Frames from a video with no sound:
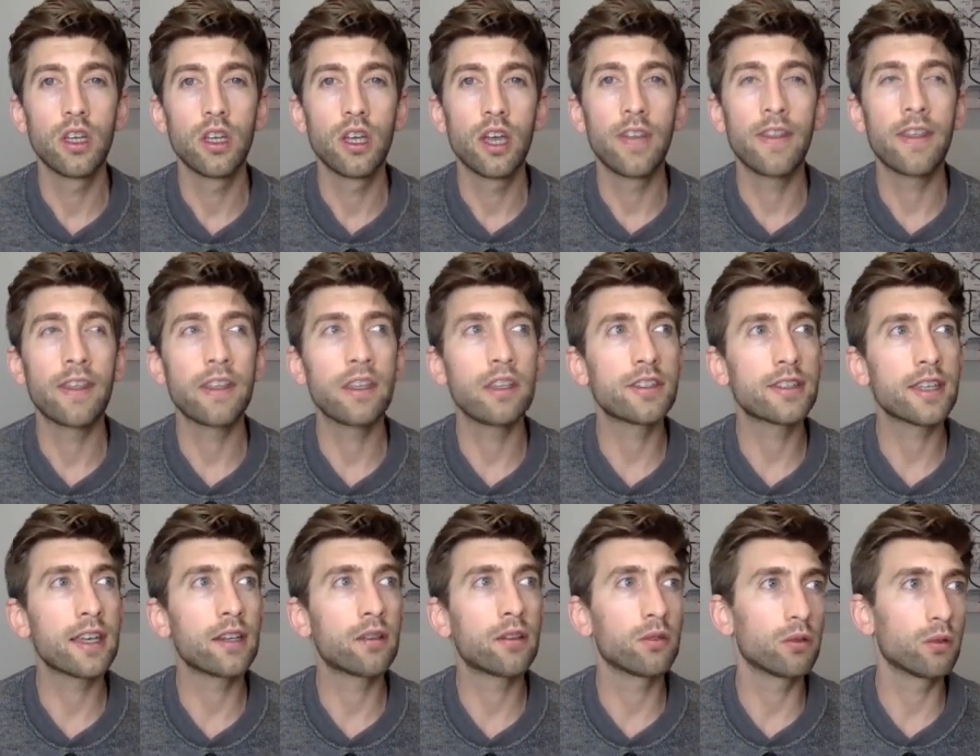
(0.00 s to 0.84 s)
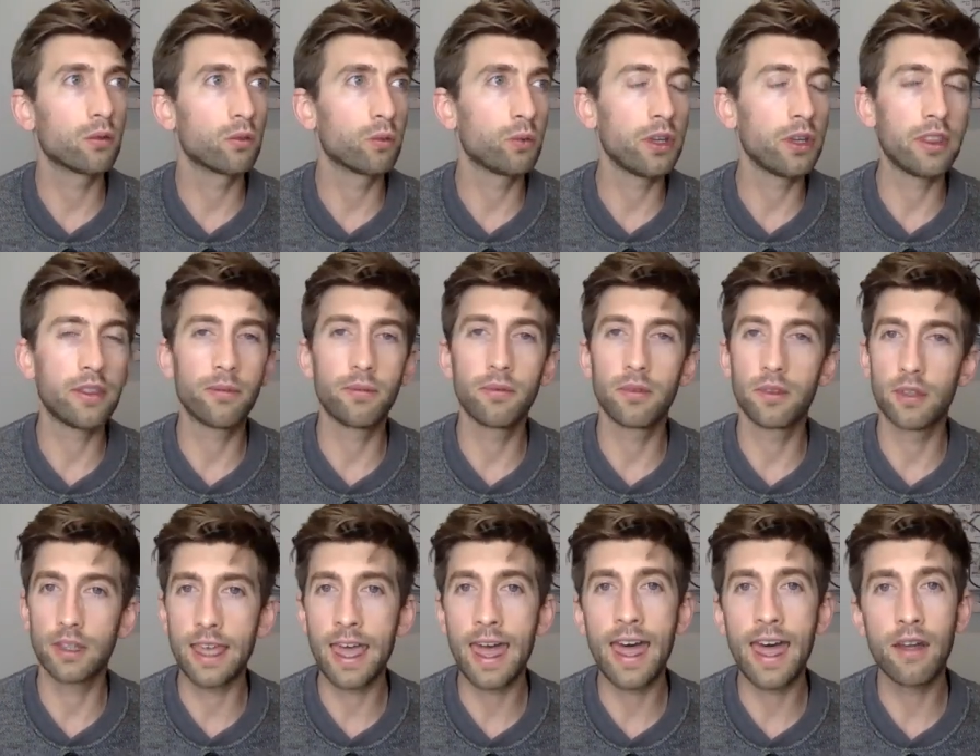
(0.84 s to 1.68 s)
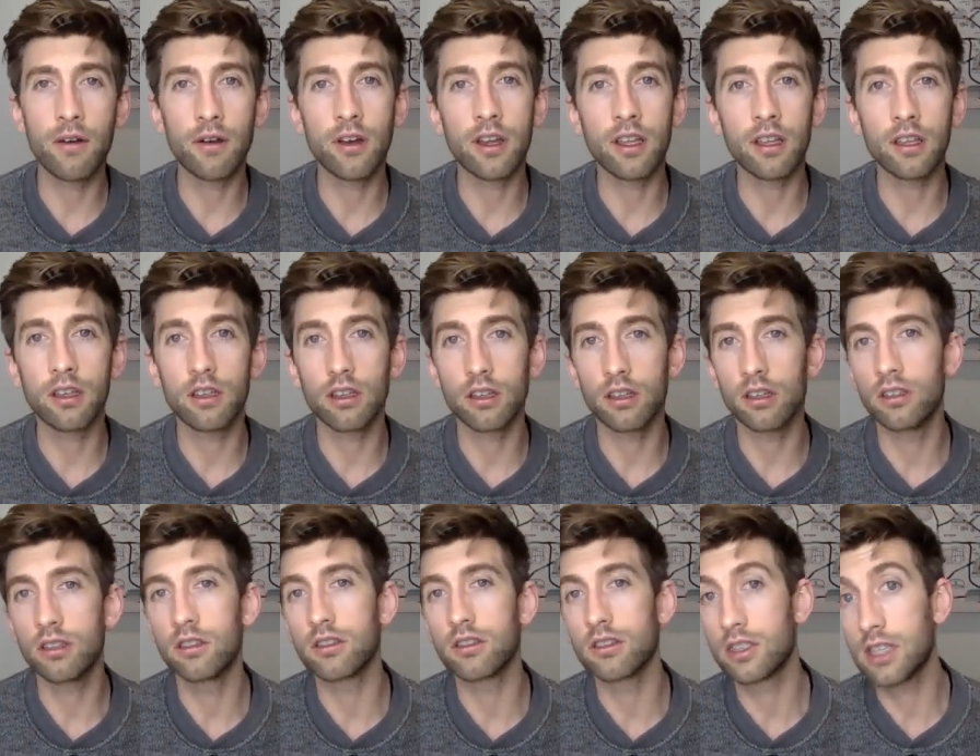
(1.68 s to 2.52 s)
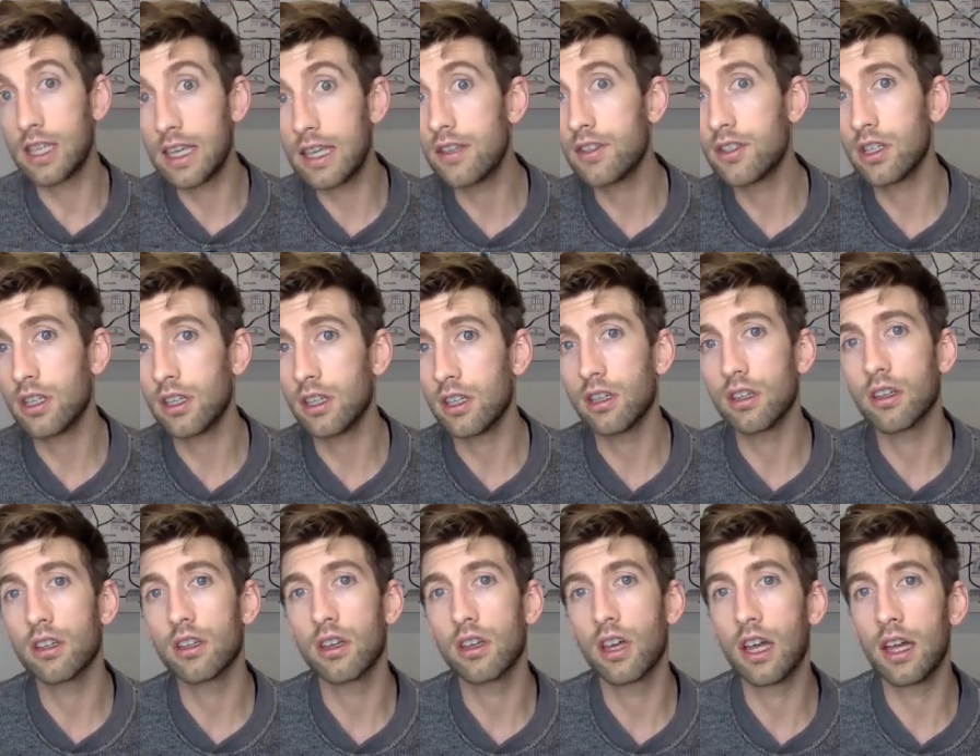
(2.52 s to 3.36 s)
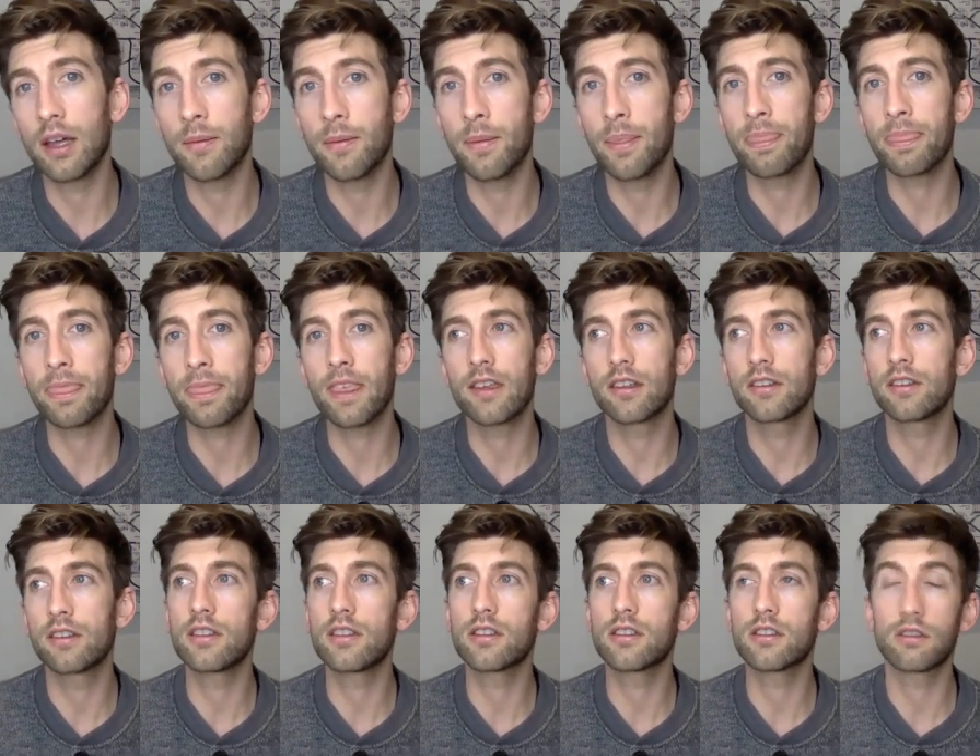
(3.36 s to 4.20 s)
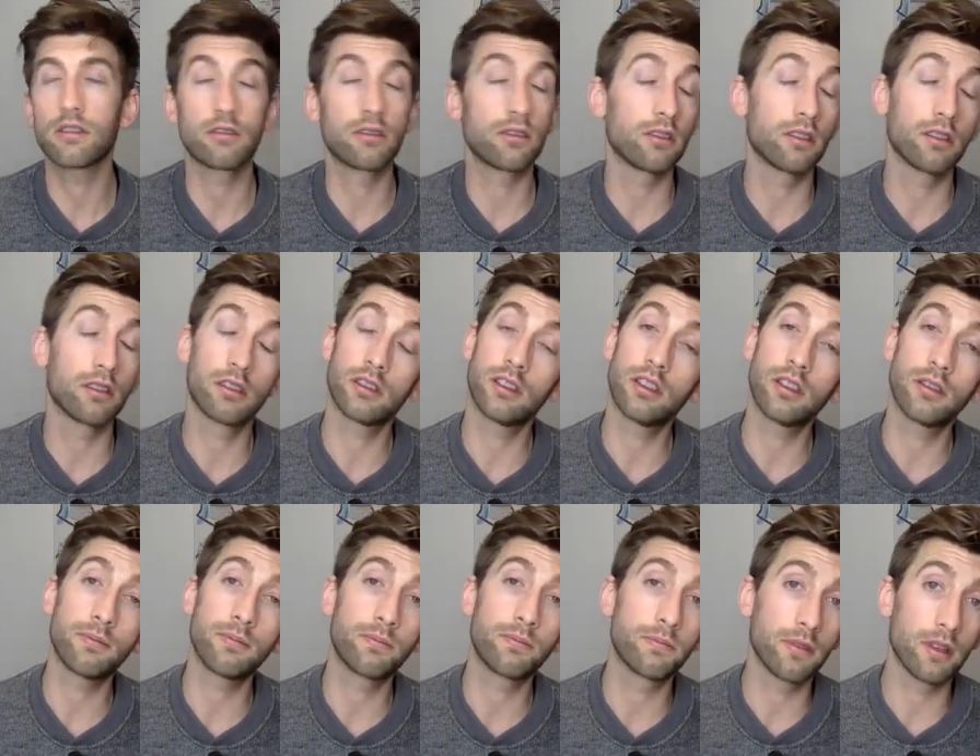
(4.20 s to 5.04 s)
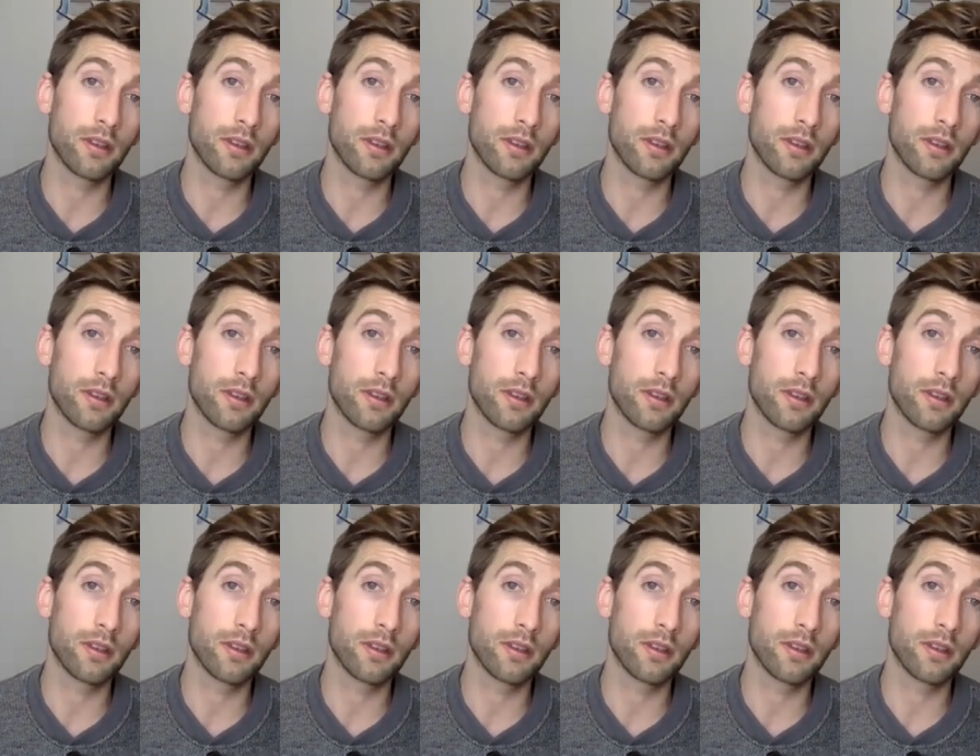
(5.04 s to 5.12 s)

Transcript: And then you said with caring and teaching um, dis, you know,